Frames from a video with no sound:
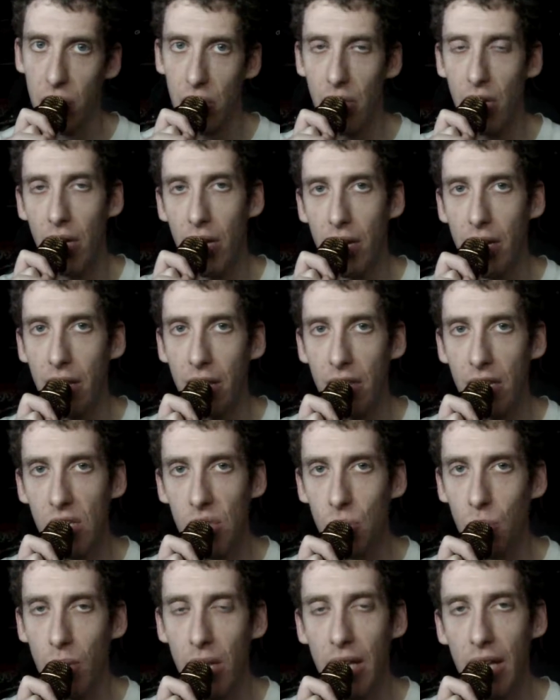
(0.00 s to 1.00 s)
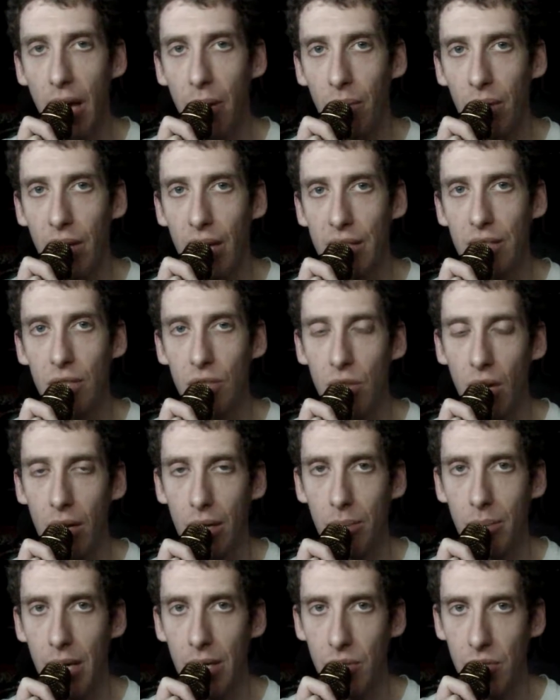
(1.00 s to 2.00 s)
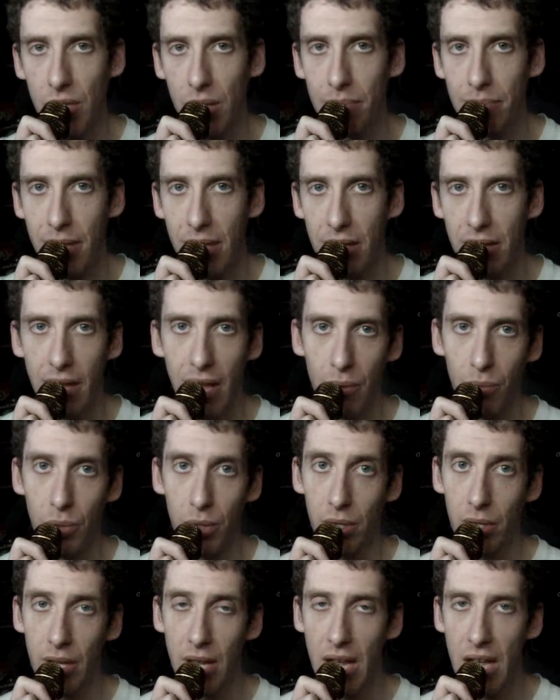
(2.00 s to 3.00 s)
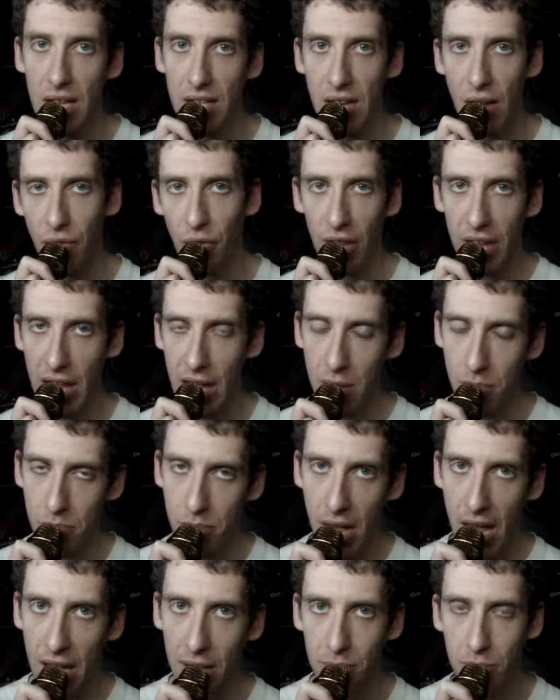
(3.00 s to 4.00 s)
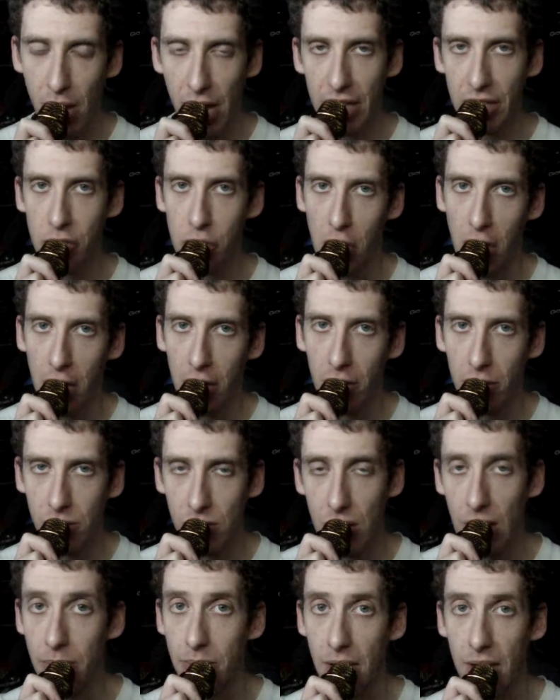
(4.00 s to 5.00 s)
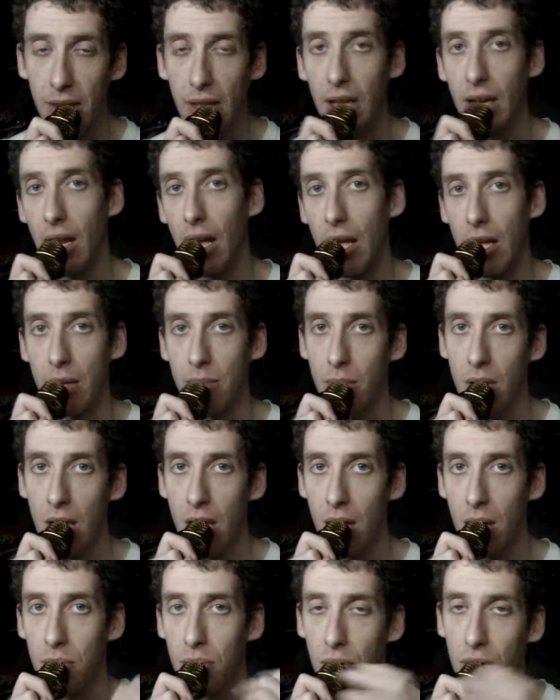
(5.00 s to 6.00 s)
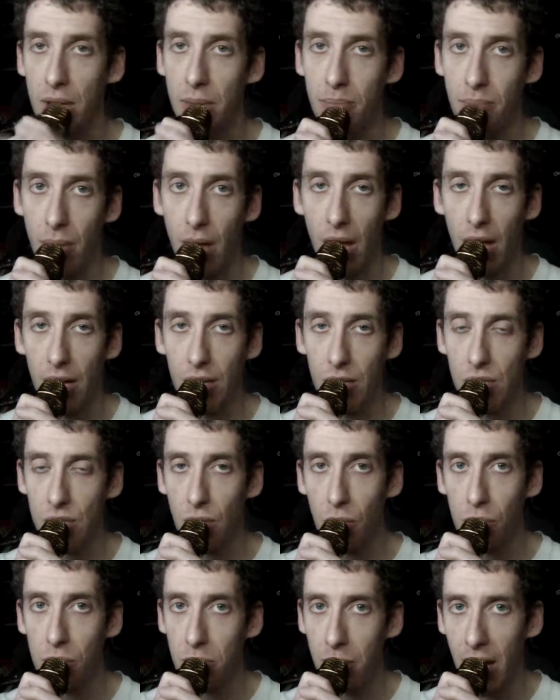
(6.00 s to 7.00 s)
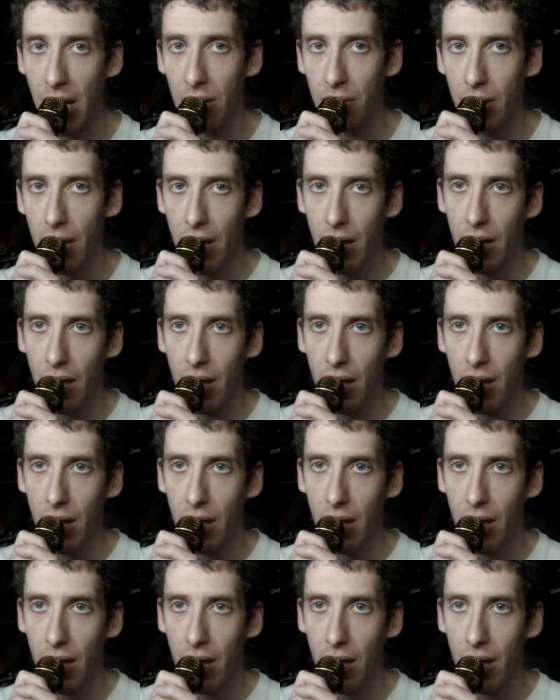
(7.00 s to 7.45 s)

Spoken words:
On, and this week I would like to talk about something that will definitely impact my channel, something that I'm pretty stoked about.